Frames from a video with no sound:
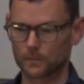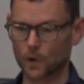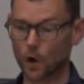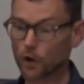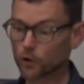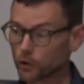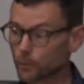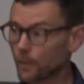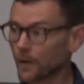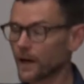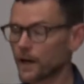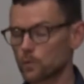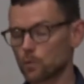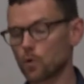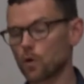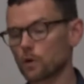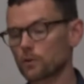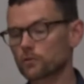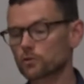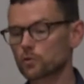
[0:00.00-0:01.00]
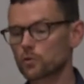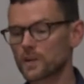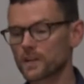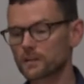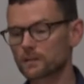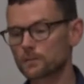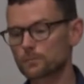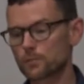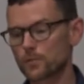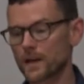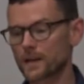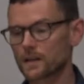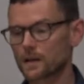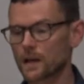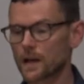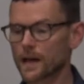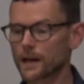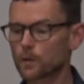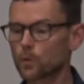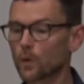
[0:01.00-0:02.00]
Occupy Wall Street spread
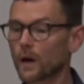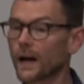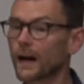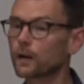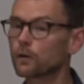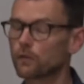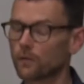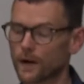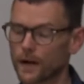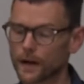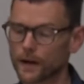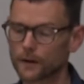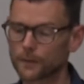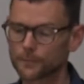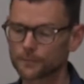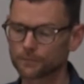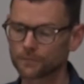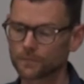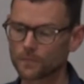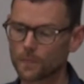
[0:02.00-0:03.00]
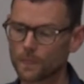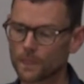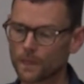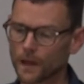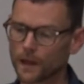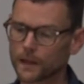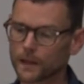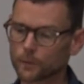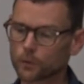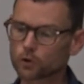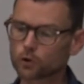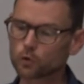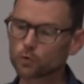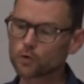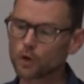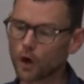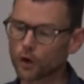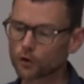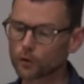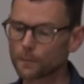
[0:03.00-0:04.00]
like wildfire, and there were soon
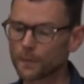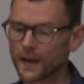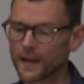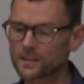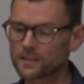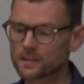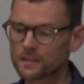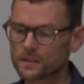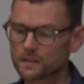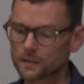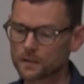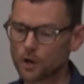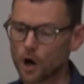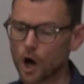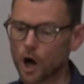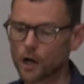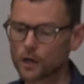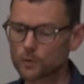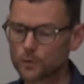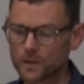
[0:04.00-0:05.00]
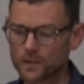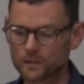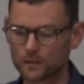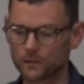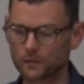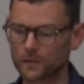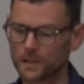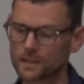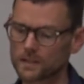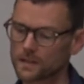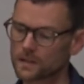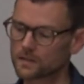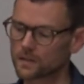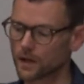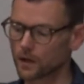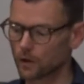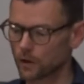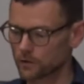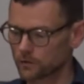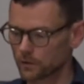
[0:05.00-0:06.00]
occupations in hundreds of cities
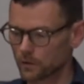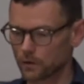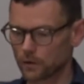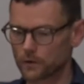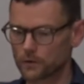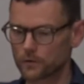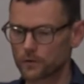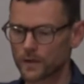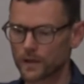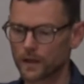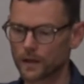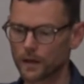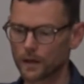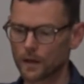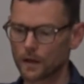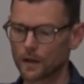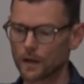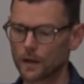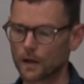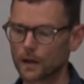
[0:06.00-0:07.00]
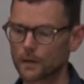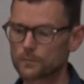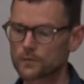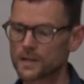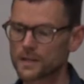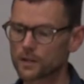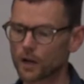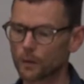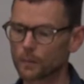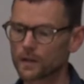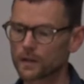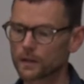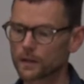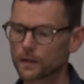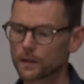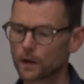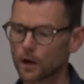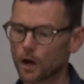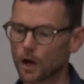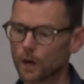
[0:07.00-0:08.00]
across the country,
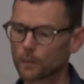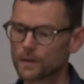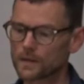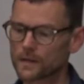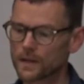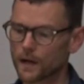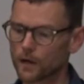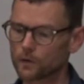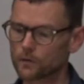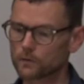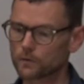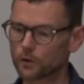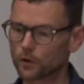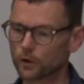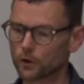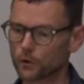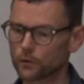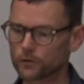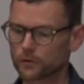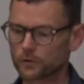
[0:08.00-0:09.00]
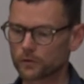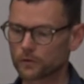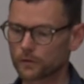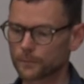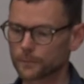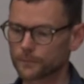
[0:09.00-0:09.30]
predominantly up and down the coasts.